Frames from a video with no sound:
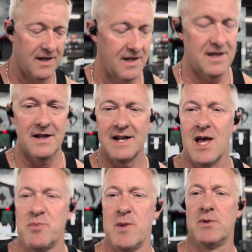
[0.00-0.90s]
I
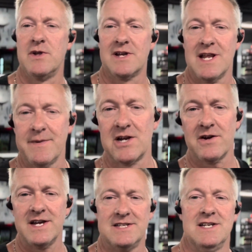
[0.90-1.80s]
got people looking at me
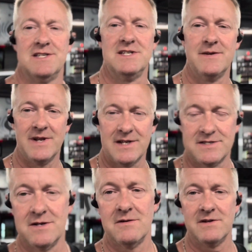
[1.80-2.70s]
crazy in the gym, but I
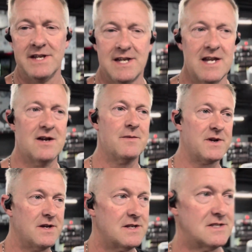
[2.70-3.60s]
just don't really care
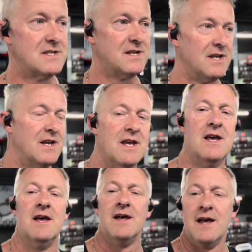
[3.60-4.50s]
because
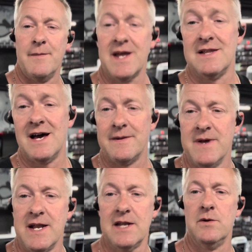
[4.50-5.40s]
I make a lot of
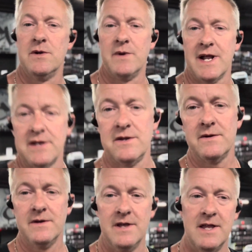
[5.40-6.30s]
money doing what I
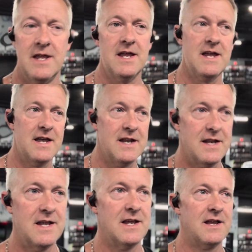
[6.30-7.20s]
do, and
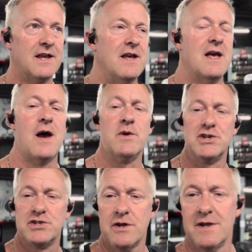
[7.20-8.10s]
I want
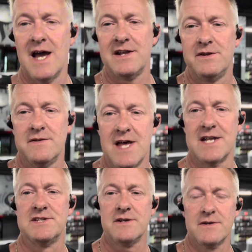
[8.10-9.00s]
to show you how to do
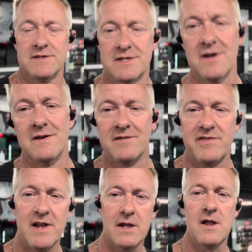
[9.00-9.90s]
that too. So
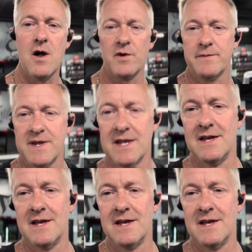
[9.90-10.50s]
follow along with me